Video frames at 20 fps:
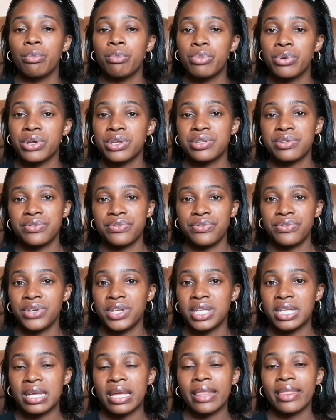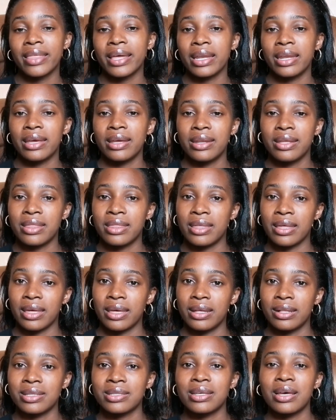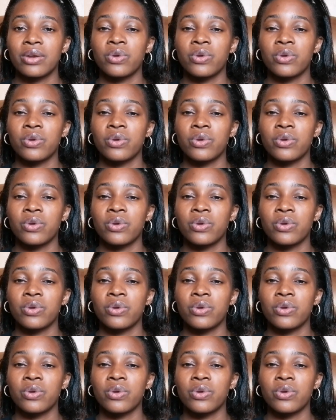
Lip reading: breastfeeding than anything else.